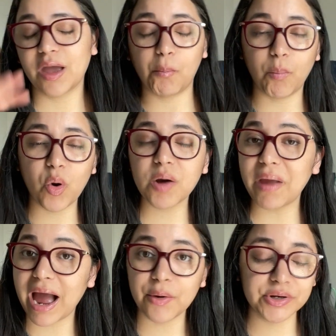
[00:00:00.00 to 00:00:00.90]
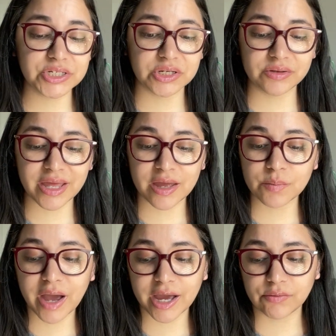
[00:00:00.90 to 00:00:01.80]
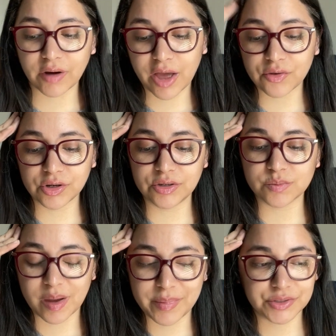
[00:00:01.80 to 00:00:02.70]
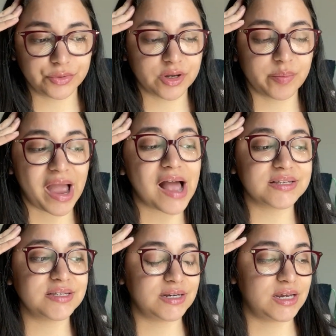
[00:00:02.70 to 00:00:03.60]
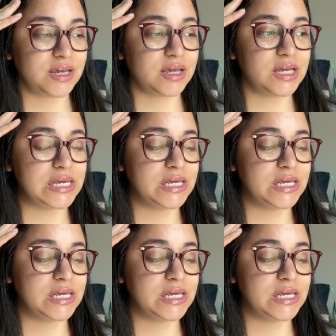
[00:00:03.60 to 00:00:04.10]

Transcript: More power to them. I'd rather use my mental capacity